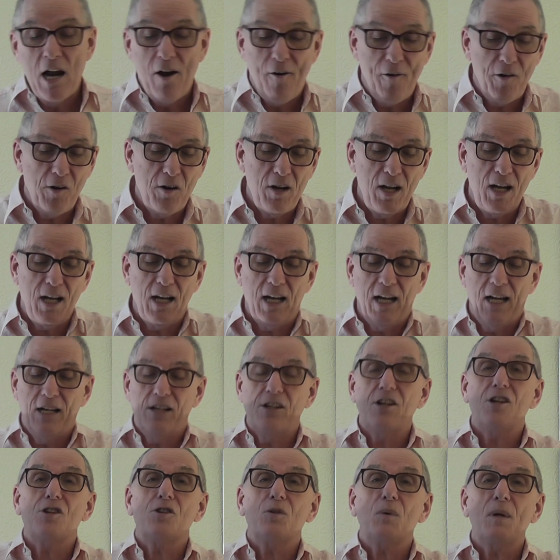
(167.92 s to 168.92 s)
Alright, and
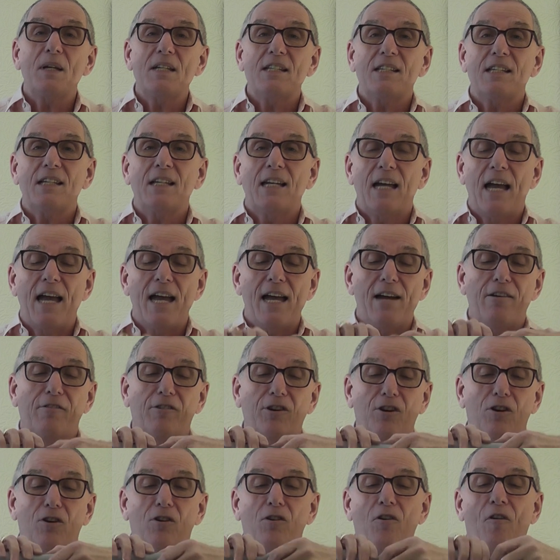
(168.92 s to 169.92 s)
squeeze the air
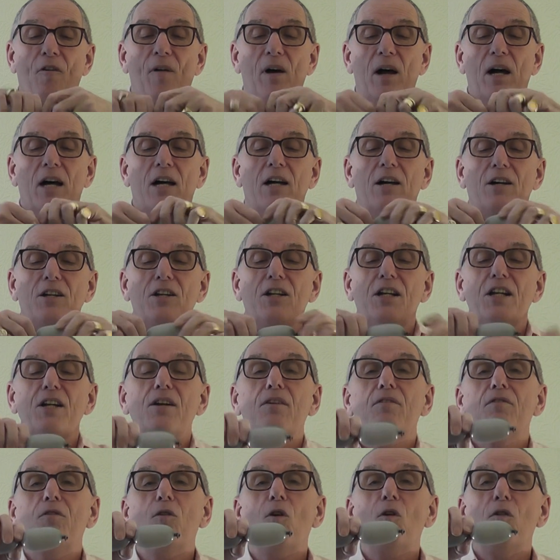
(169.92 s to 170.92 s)
along. You need a
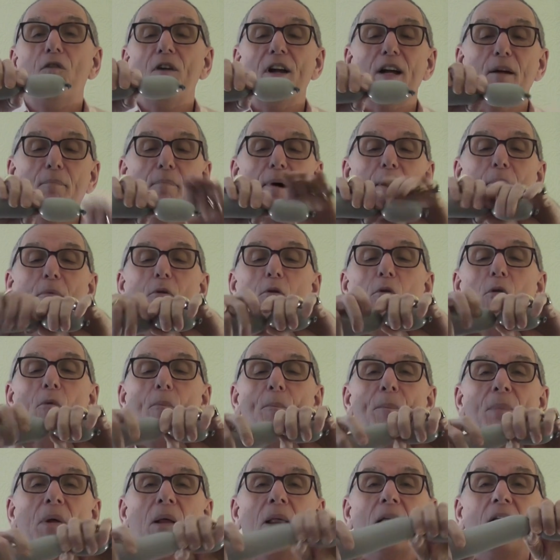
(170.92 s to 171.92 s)
4-finger bubble,
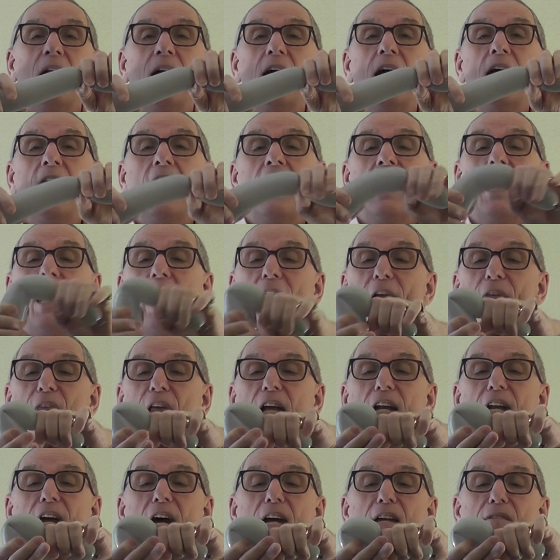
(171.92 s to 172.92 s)
and
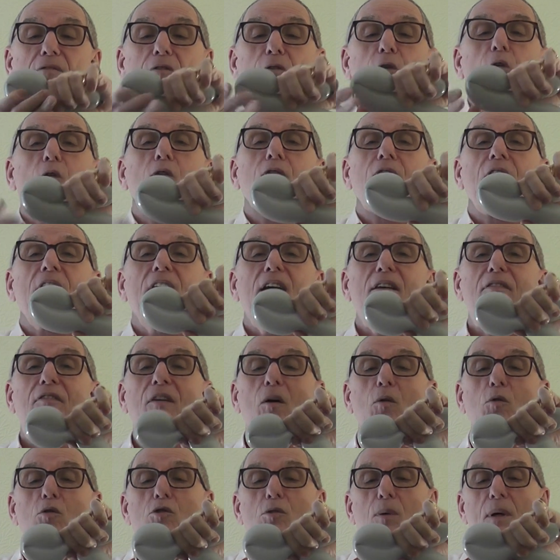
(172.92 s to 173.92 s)
then a 4-finger
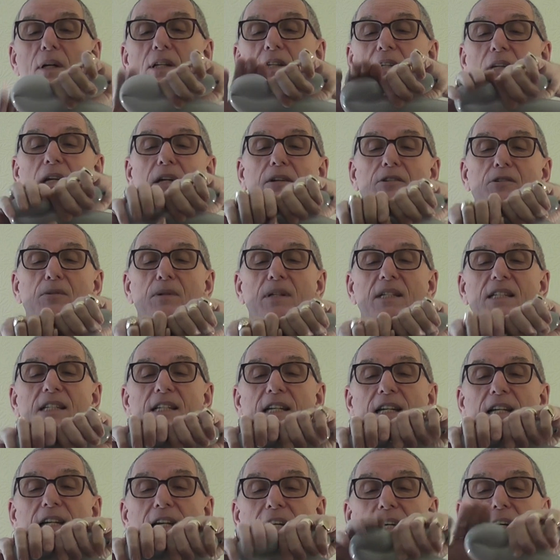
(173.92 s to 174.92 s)
fold twist. So squeeze
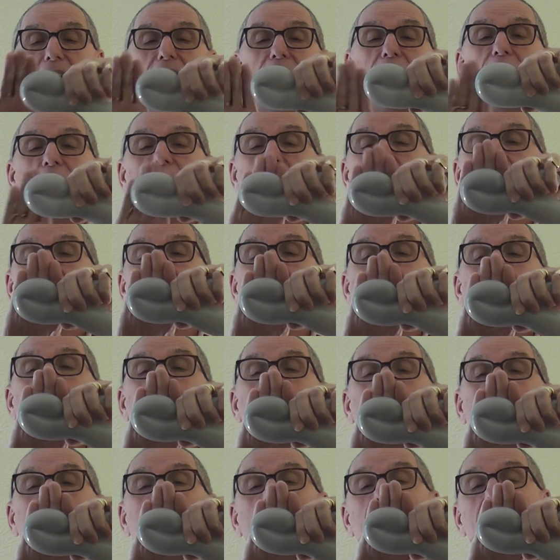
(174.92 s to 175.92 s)
the air,
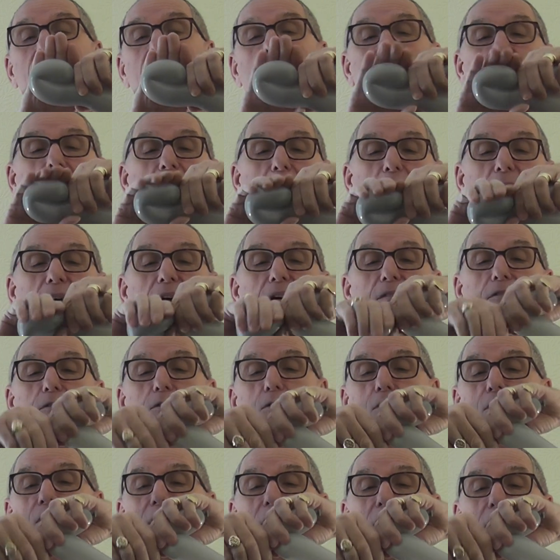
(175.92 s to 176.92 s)
there you go, a
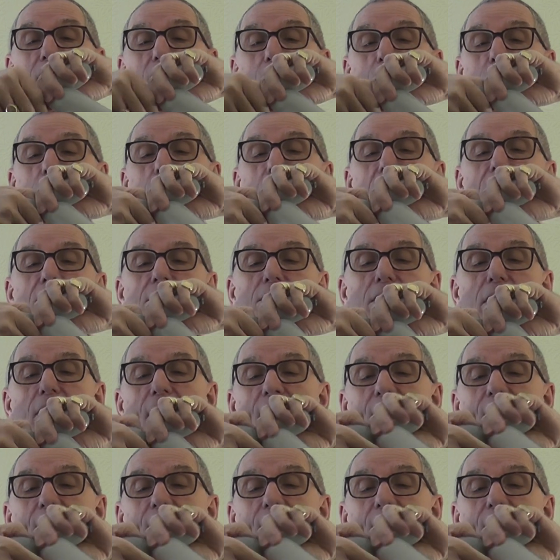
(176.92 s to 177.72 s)
4-finger fold twist.